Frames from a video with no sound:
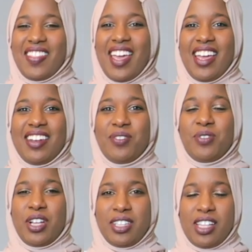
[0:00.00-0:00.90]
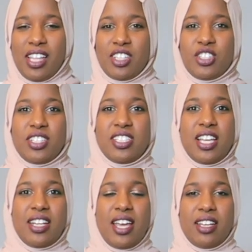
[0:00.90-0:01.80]
then Veiled Collections
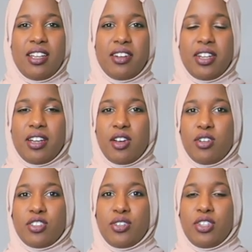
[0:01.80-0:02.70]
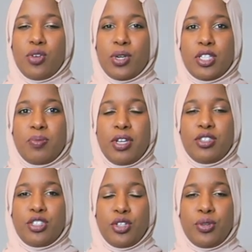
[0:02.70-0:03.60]
and Annah Hariri are also newer to
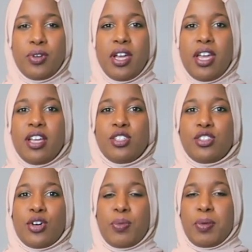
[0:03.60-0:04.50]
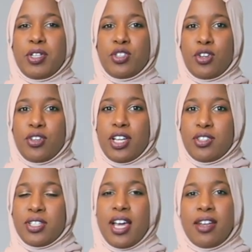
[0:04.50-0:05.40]
me too. So I'm gonna be showing you
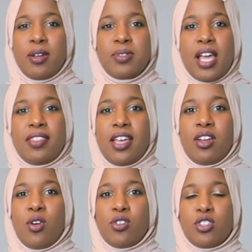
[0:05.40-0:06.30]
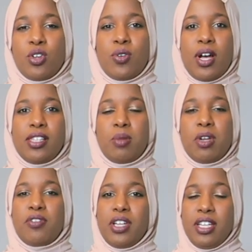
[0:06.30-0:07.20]
guys those items, and then also a little
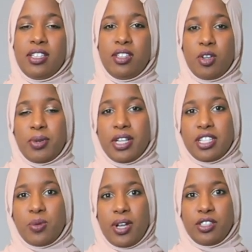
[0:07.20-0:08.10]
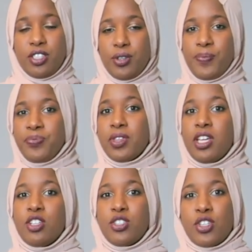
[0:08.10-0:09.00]
bit of a read lookbook as well too.
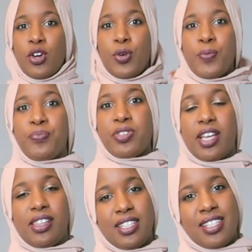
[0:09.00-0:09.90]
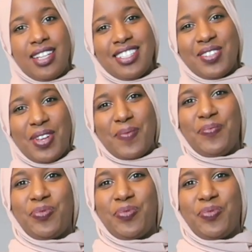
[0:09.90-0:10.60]
So let's get into it.